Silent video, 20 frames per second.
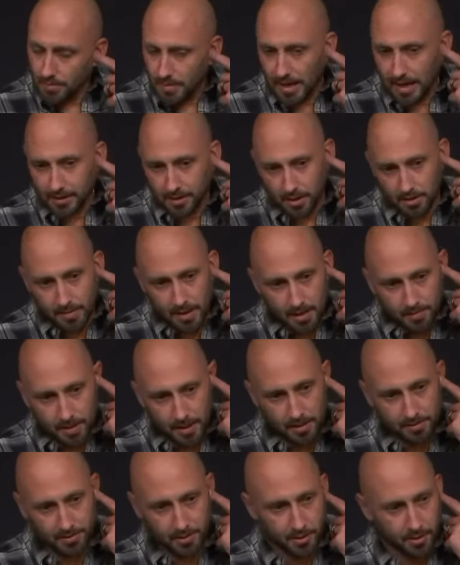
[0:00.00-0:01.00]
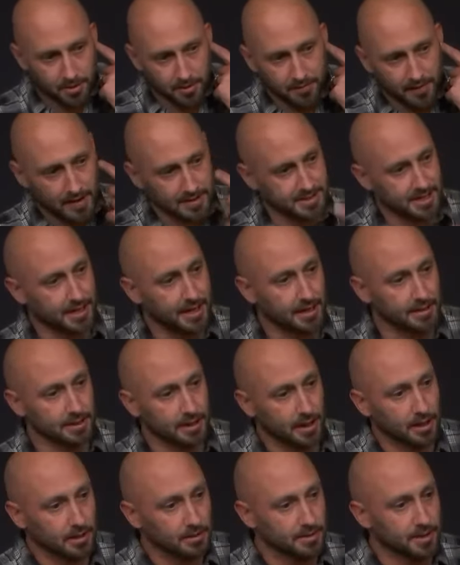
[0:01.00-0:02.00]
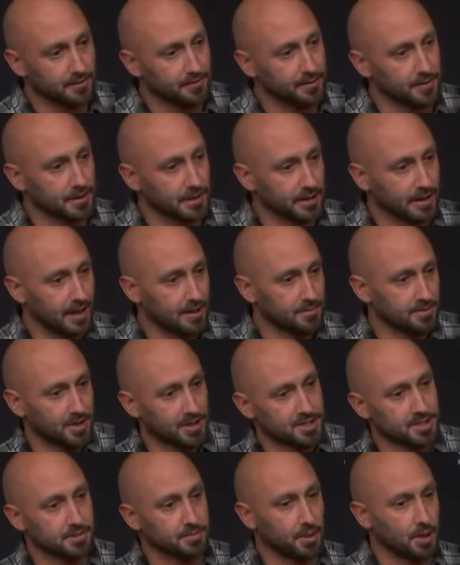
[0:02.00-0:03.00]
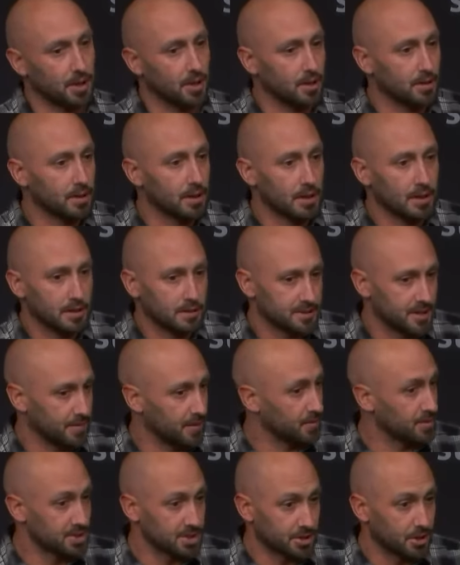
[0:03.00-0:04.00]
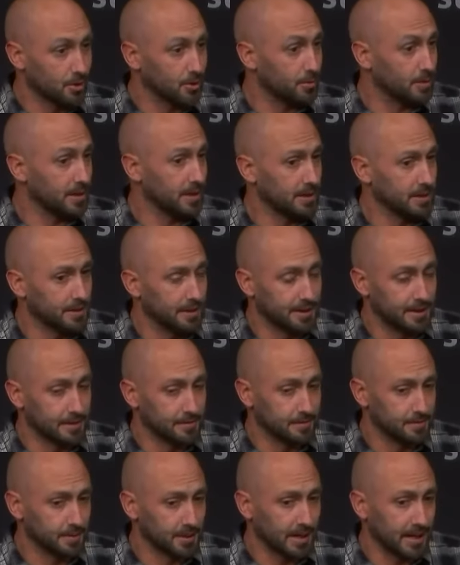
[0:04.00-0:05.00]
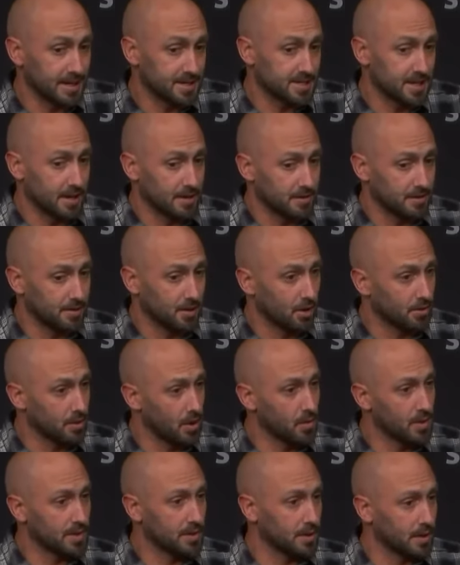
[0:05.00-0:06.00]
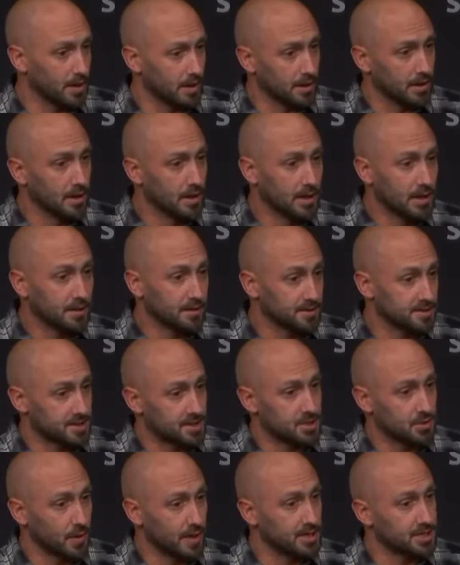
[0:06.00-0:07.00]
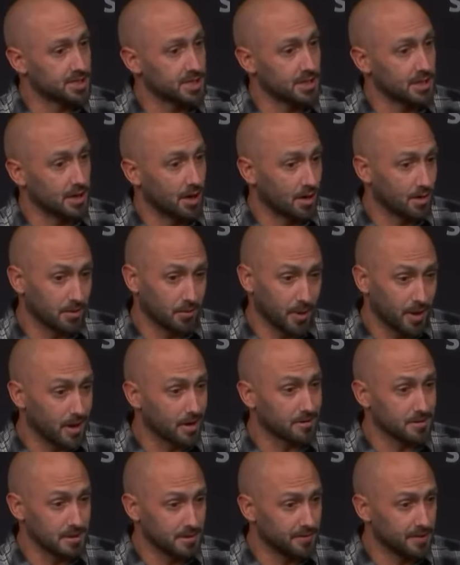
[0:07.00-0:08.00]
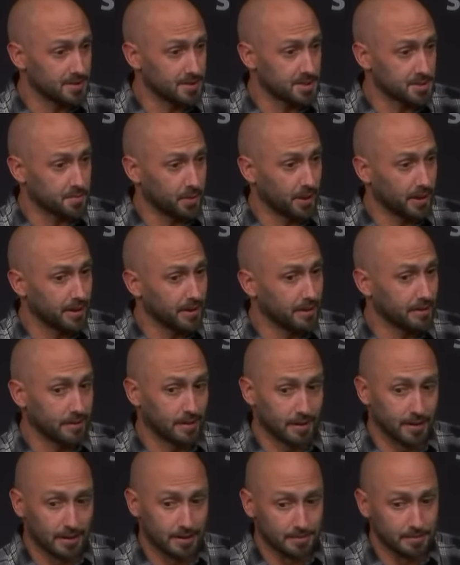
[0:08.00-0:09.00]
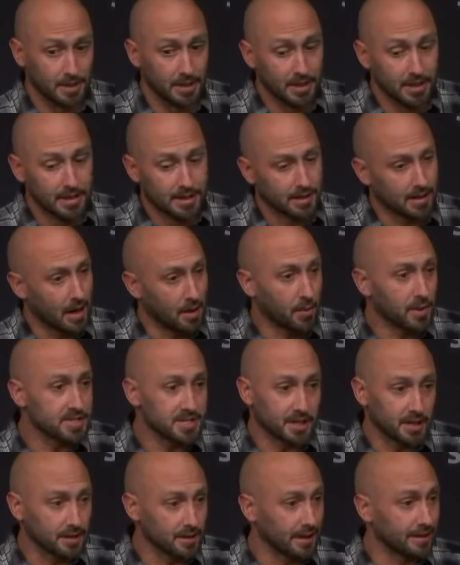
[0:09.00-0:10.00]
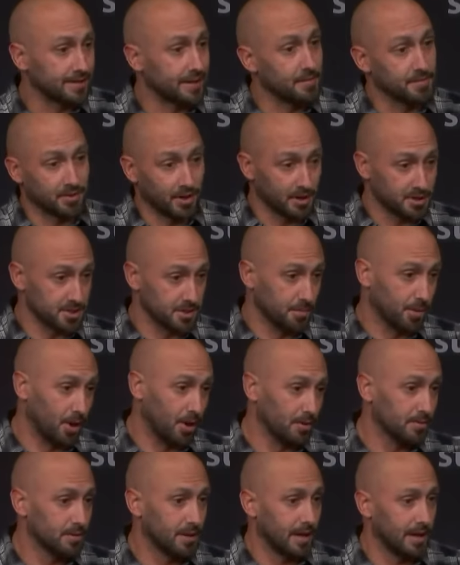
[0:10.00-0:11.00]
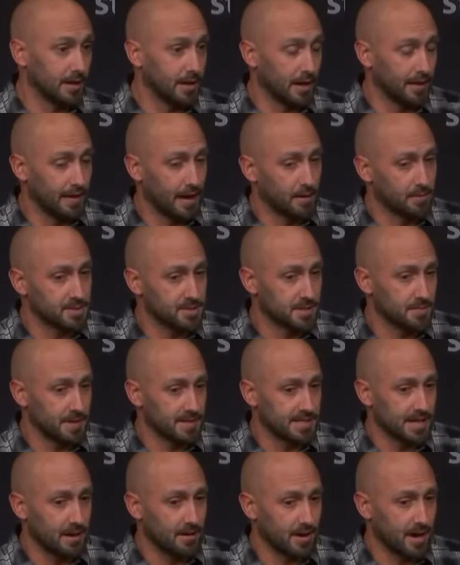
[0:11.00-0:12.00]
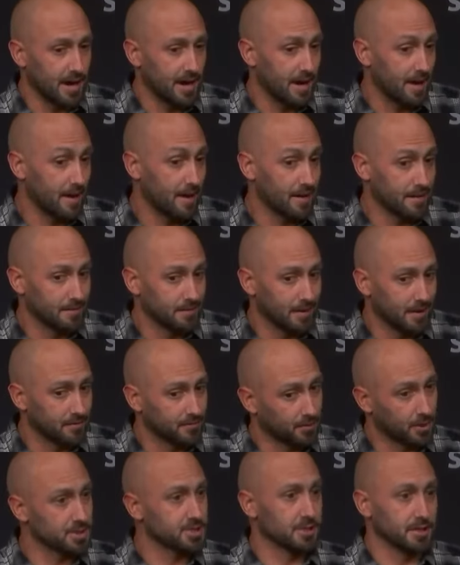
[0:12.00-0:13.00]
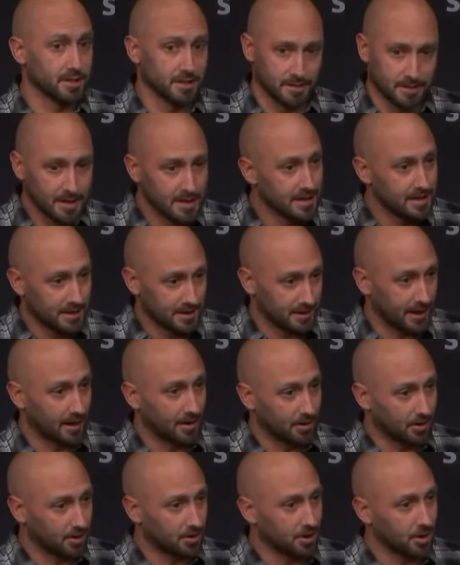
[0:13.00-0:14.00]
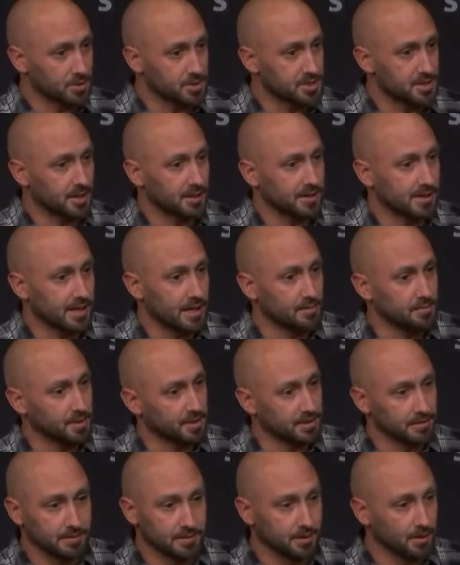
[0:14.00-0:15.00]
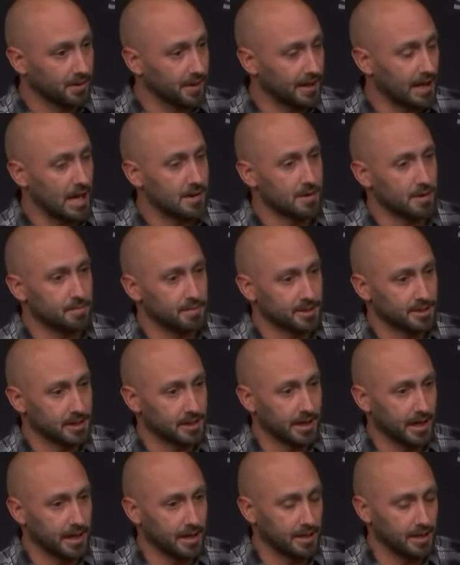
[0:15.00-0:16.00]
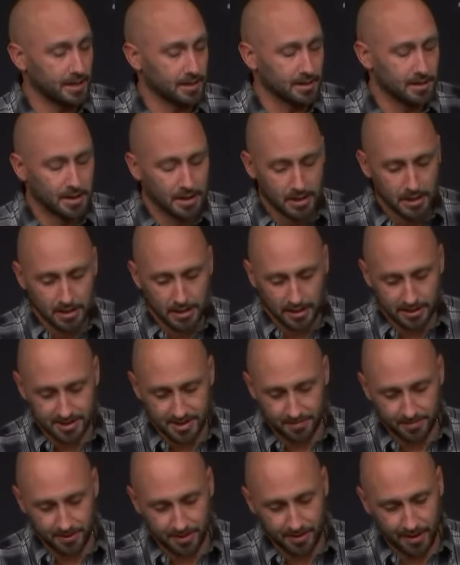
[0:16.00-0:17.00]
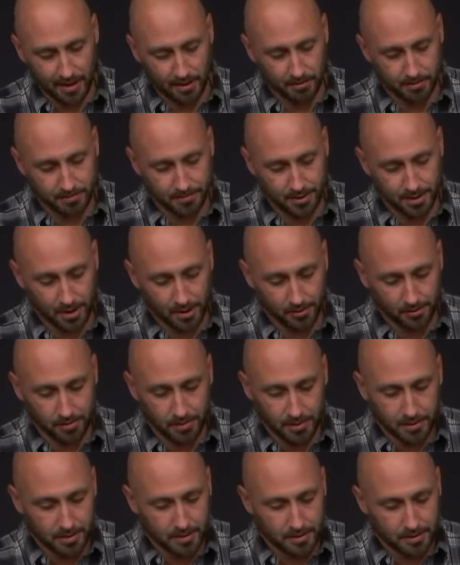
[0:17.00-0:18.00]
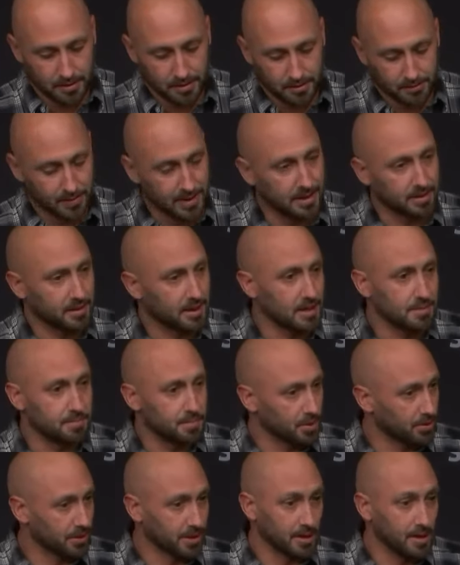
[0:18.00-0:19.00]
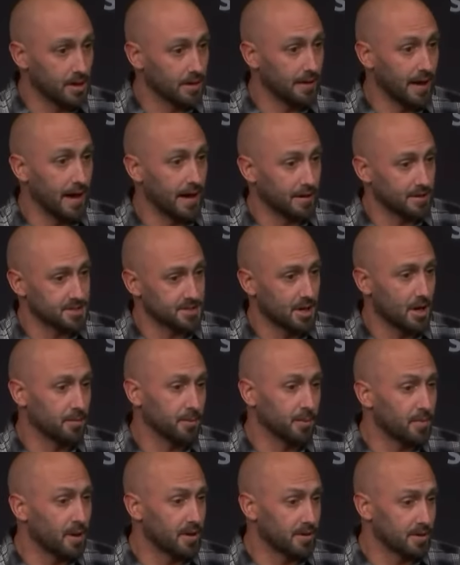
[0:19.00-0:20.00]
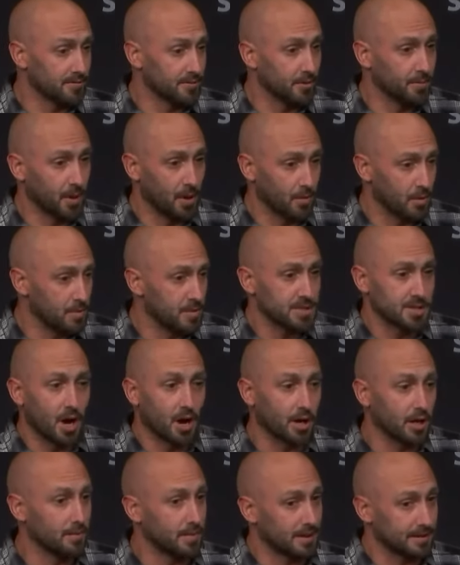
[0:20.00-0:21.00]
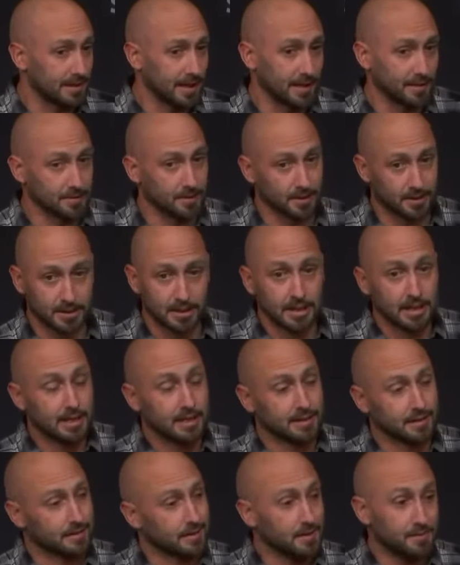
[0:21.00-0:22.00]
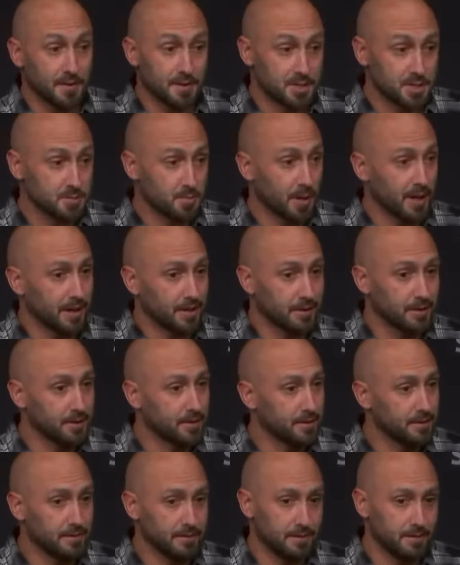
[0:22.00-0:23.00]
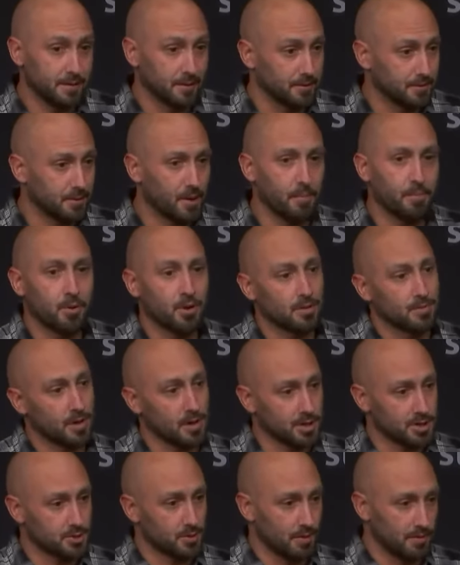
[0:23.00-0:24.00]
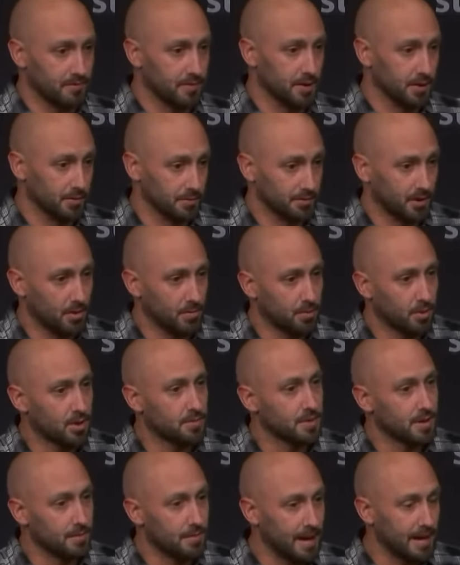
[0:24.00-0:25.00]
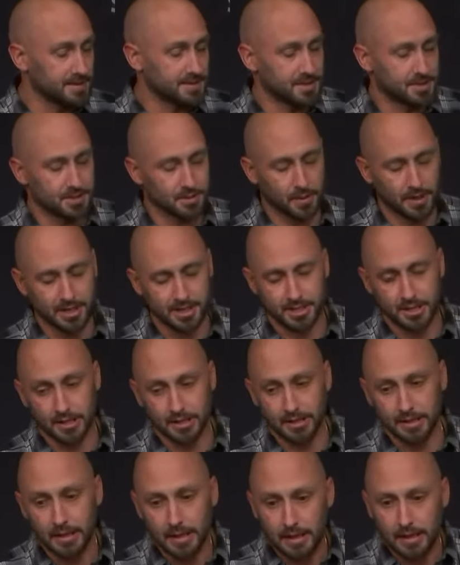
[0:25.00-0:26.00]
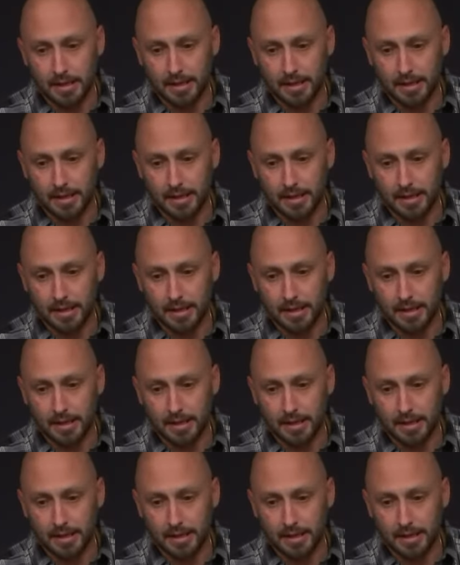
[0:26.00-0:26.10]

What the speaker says: I mean, I could have made a better throw to Devontae down there, definitely let him touch the ball. Same thing with Jacoby. But like I said, you know, knowing the situation, the way our defense is playing, you know, I wasn't going to let them touch the ball. And that was the mentality I had, and unfortunately it got a little closer at the end, but, you know, they came up big again, and it's something that, you know, we can keep building on that is complementary football. We've been talking about that. Look, the defense is playing good. You know, don't put them on a short field. Don't put them in a bad situation.